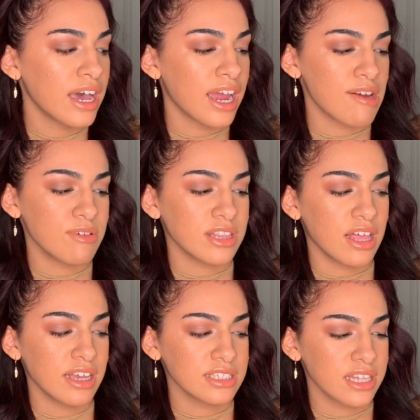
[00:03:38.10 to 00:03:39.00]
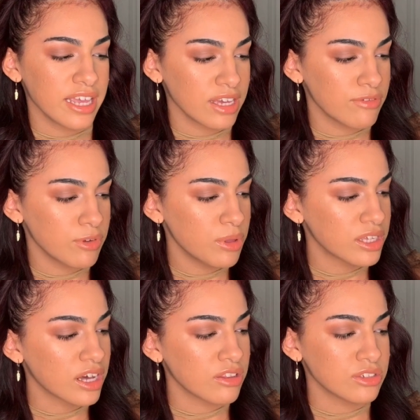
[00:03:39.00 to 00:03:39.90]
I realized like a
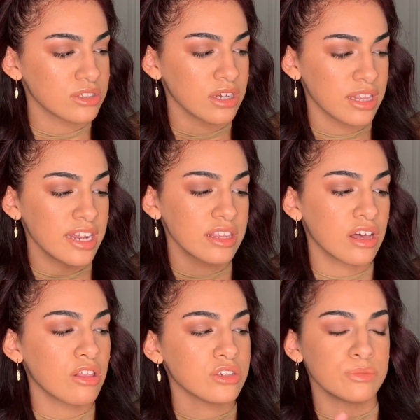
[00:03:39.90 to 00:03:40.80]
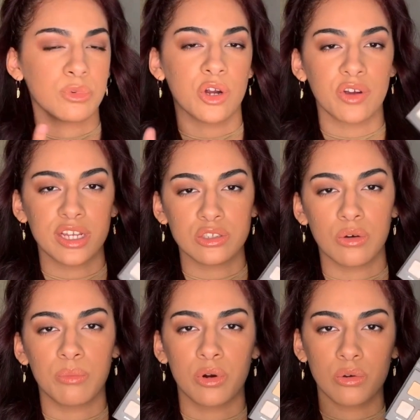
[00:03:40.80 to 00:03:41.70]
lot of the colors are more gray tone,
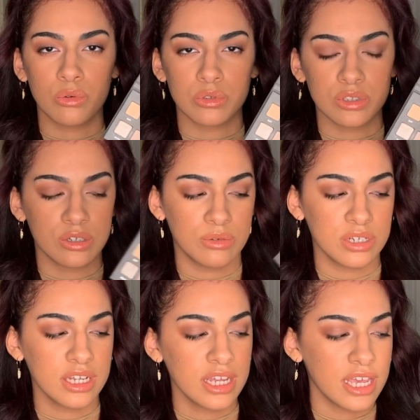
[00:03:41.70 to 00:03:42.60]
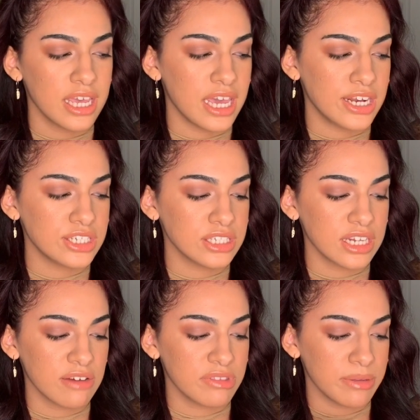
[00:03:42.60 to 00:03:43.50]
more cool tone, and it's just
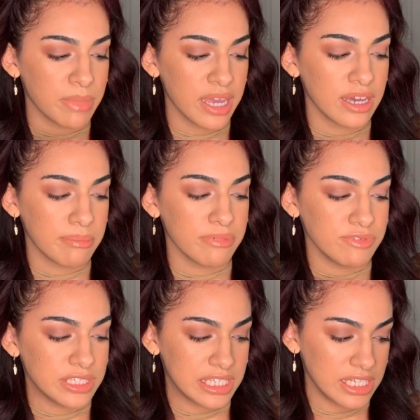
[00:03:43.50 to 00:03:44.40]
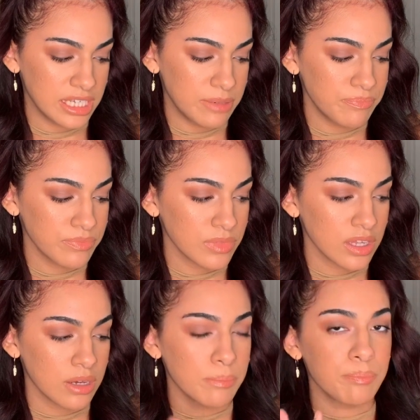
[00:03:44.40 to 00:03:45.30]
not really my cup of tea.
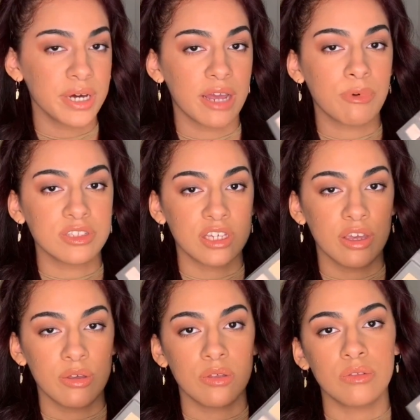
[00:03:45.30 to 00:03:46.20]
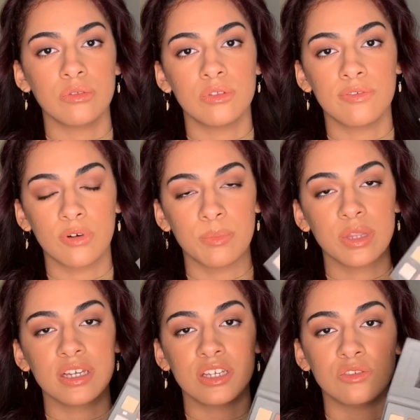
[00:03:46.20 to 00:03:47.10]
But I will tell you, the
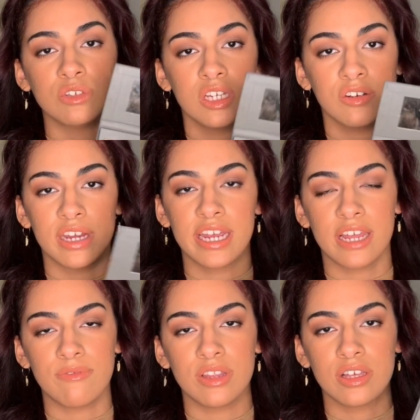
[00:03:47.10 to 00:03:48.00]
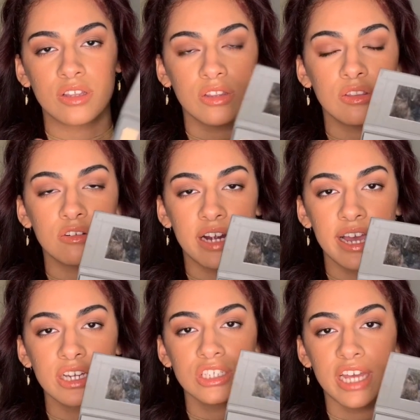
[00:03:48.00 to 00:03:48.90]
formula is really great, and I feel like
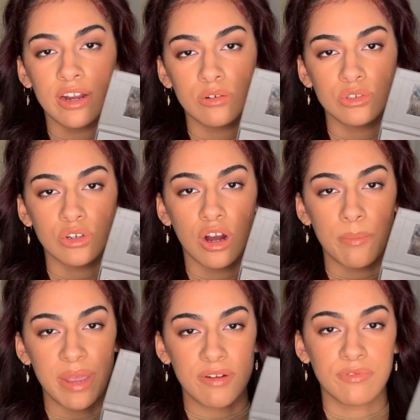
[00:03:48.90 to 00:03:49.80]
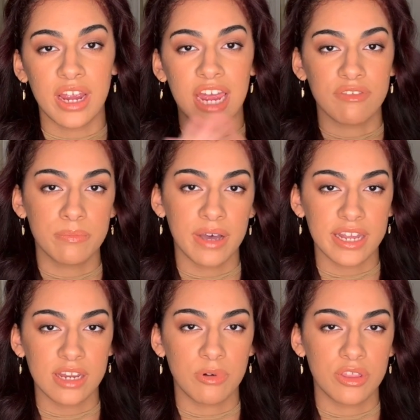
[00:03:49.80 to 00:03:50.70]
Lorac shadows are made for
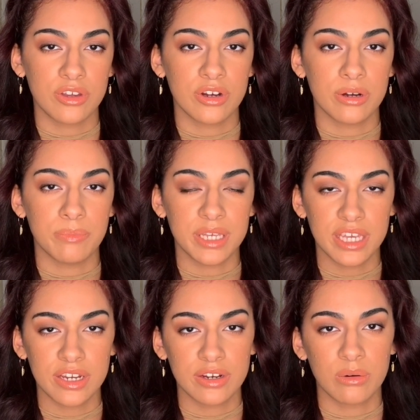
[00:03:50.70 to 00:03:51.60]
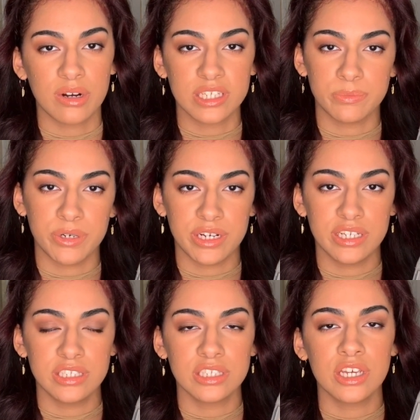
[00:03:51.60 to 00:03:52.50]
everybody, whether you're a beginner or experienced.